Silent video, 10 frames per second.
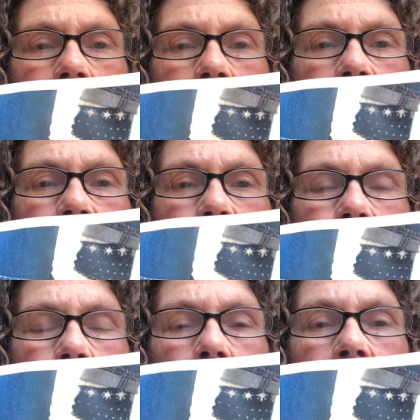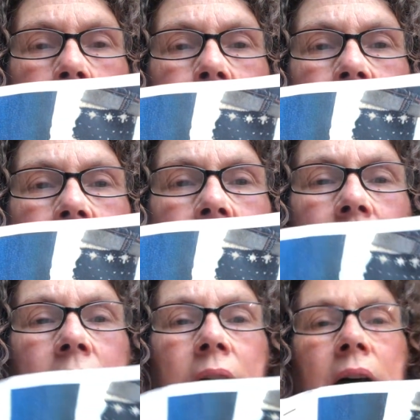These are toe up.
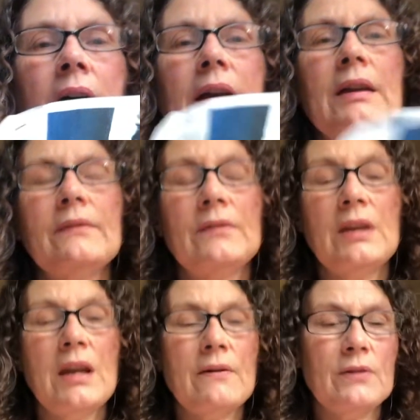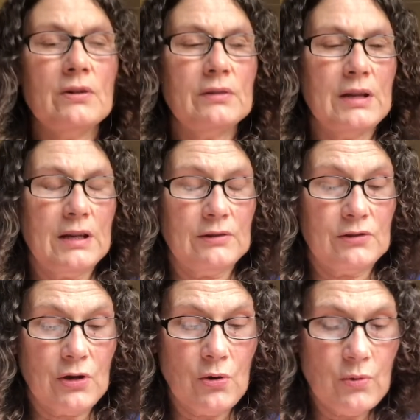I have never knit
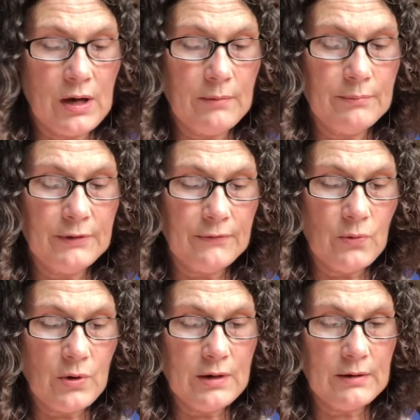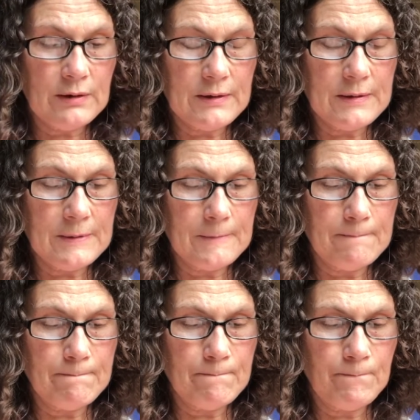toe up before.
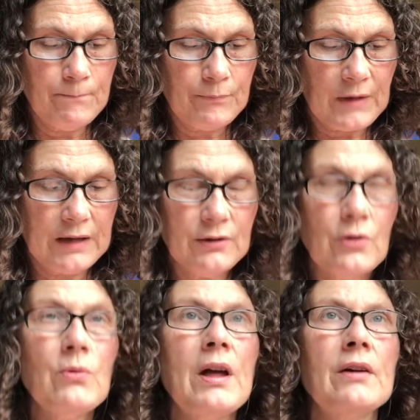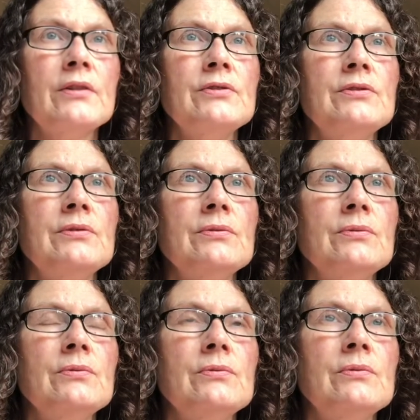I know how to
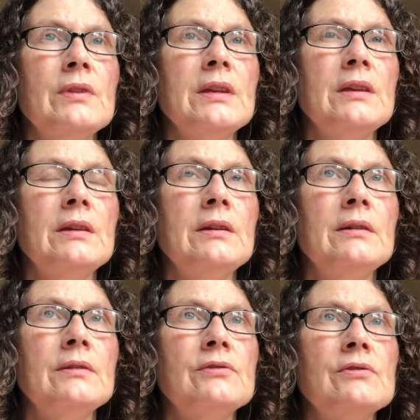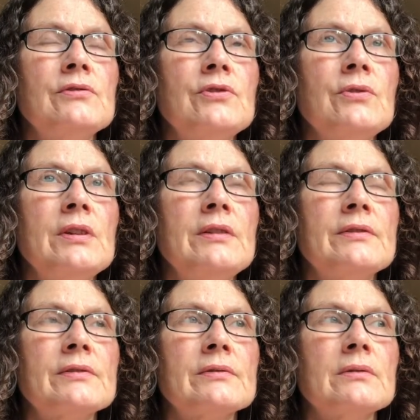do the
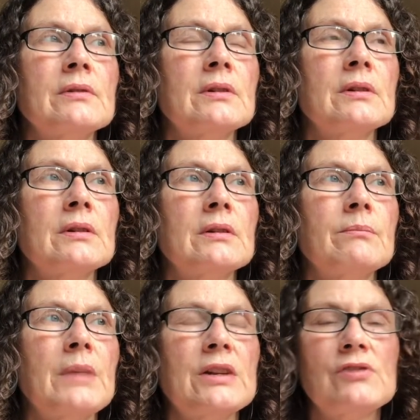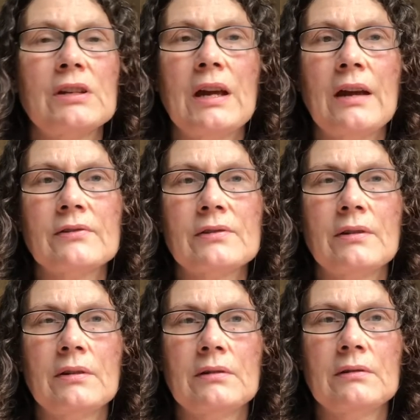Judy's Magic cast
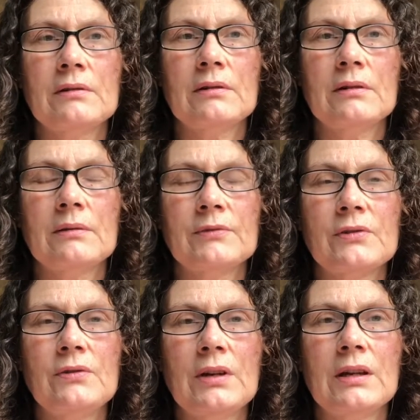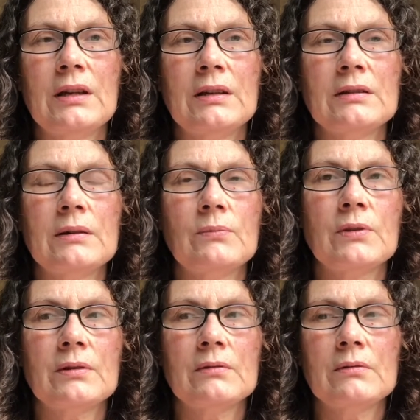on, so you kind of end up with a